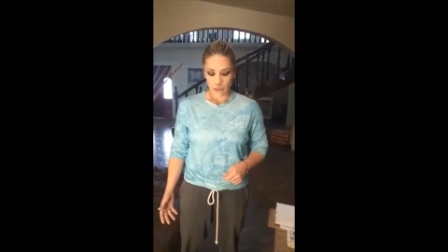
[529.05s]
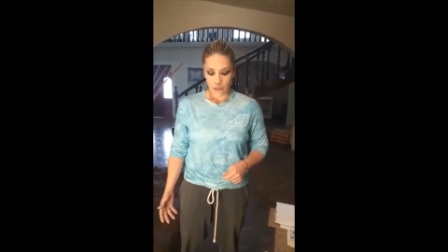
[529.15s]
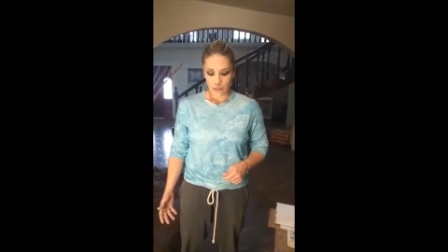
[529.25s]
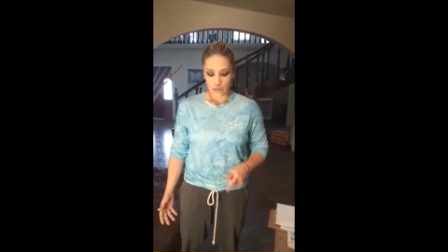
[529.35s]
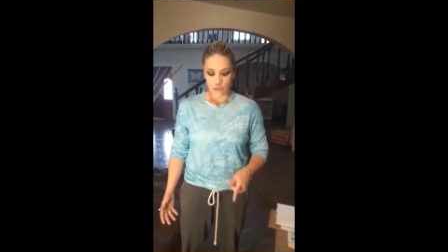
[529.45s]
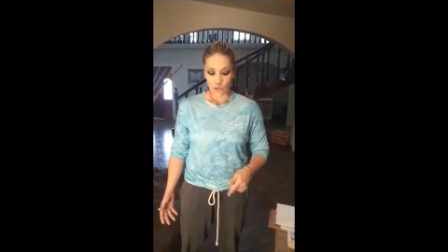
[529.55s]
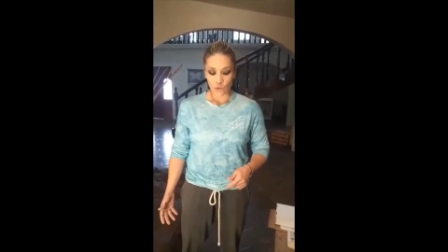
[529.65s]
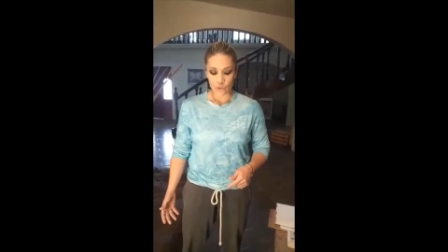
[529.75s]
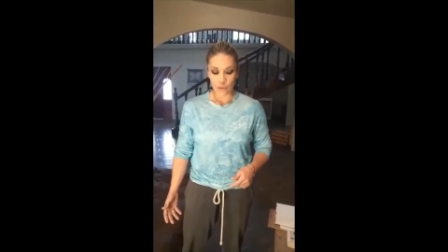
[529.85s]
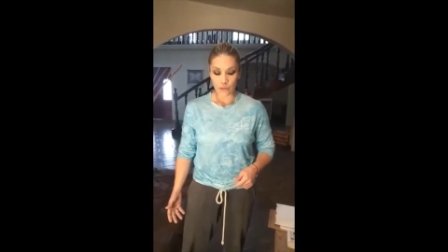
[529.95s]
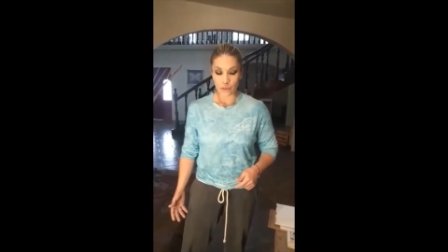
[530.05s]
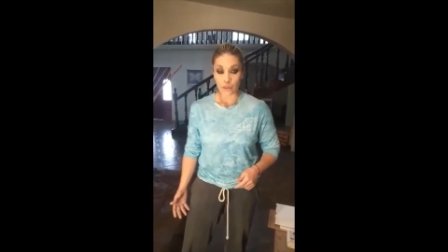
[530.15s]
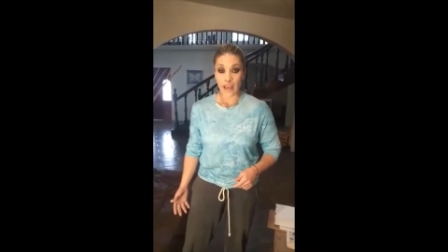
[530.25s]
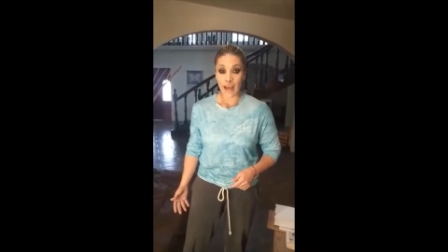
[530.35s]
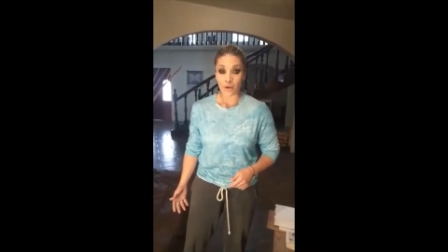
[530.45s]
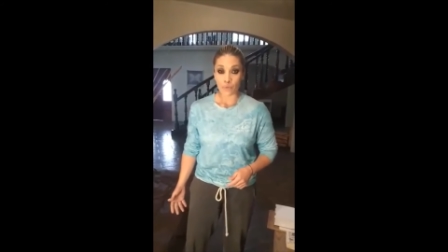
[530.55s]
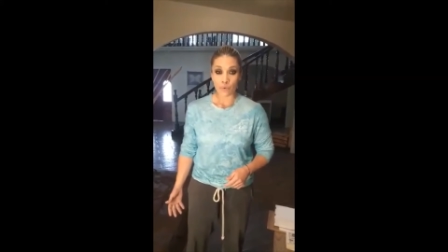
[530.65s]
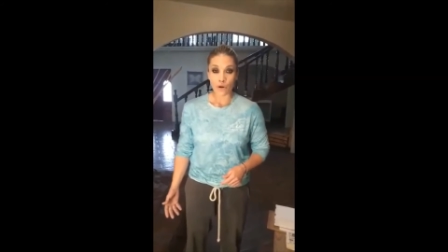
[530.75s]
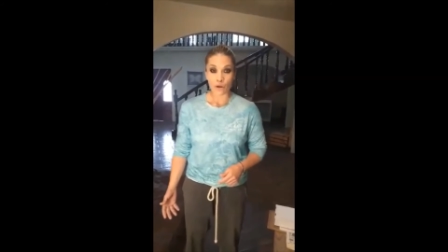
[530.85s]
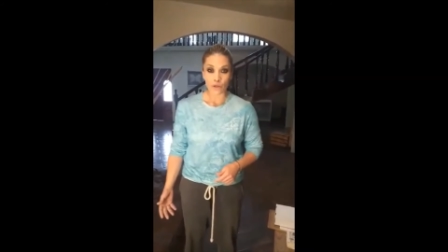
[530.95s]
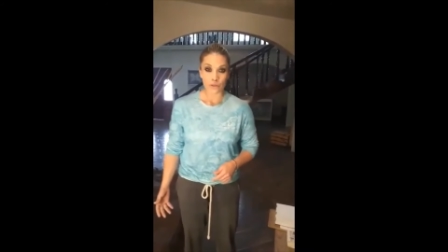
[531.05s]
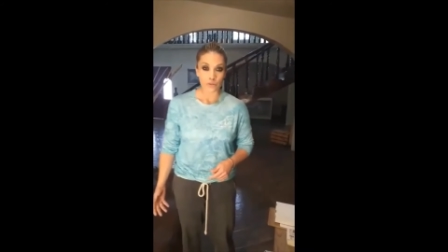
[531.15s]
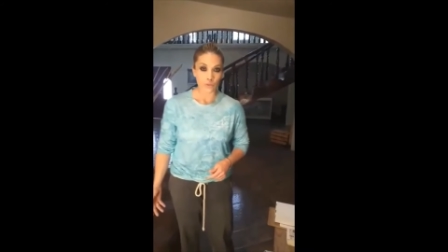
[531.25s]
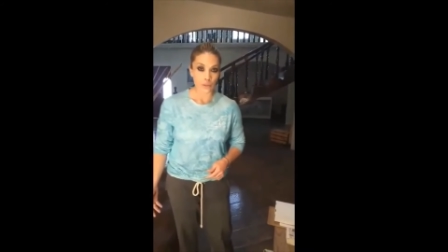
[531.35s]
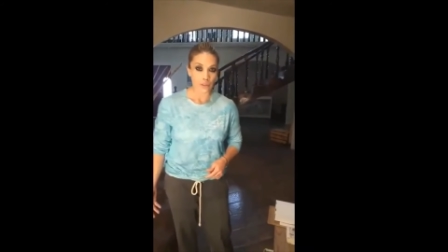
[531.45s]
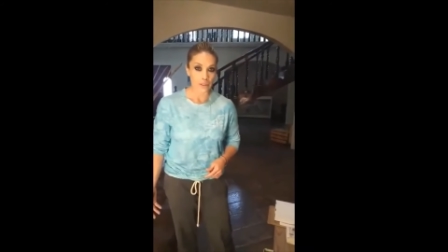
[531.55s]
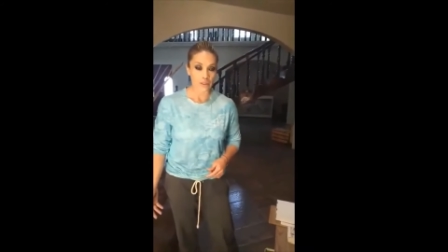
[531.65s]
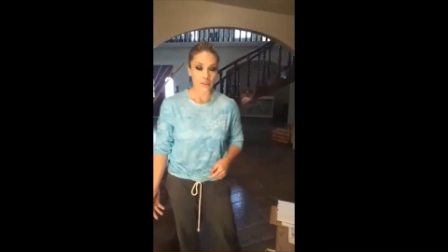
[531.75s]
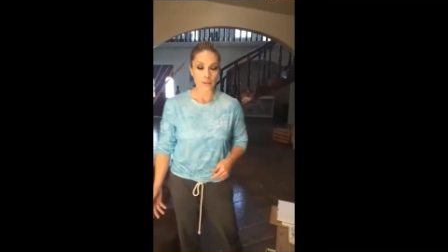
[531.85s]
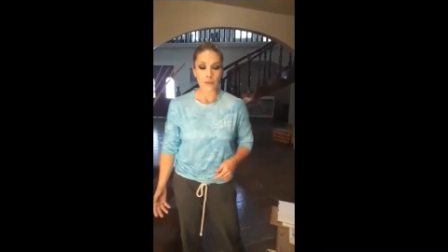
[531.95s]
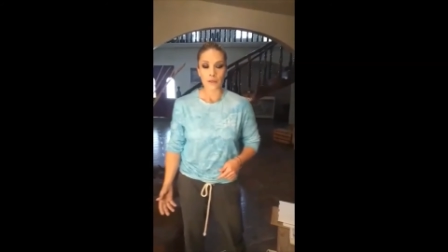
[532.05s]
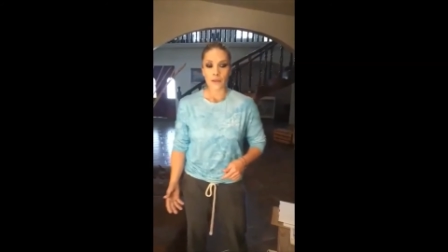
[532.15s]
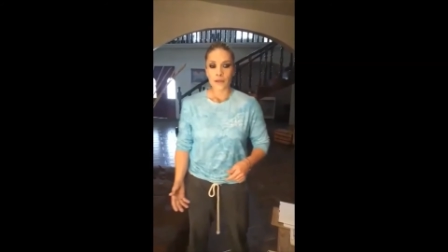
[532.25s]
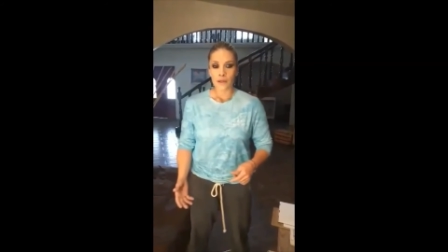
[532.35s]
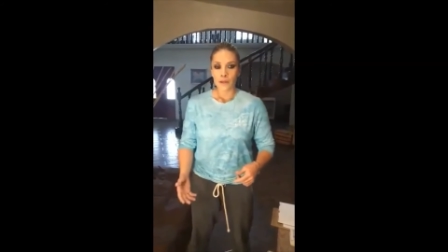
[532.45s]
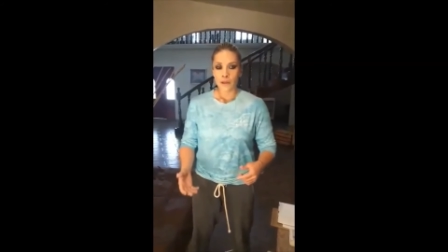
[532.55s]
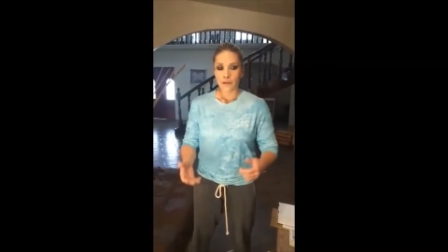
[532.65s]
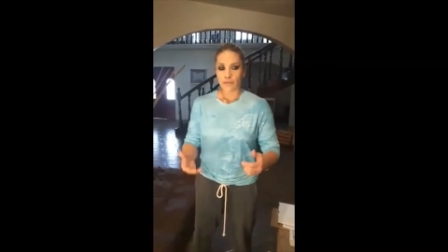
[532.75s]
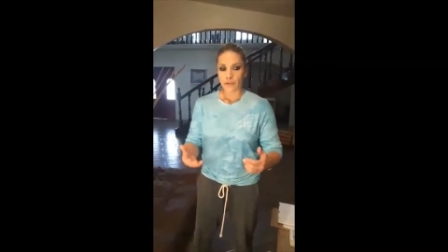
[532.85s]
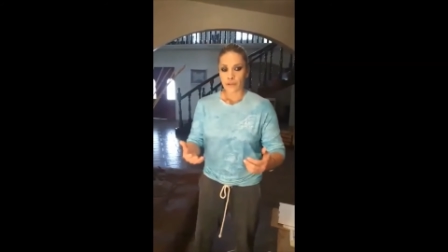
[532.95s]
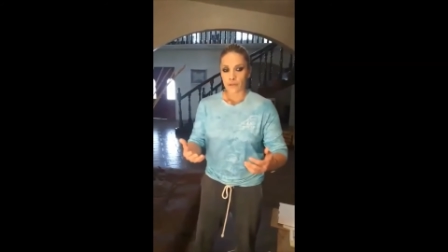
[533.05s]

this jolt is a cattle prod, is what it is. I feel it in my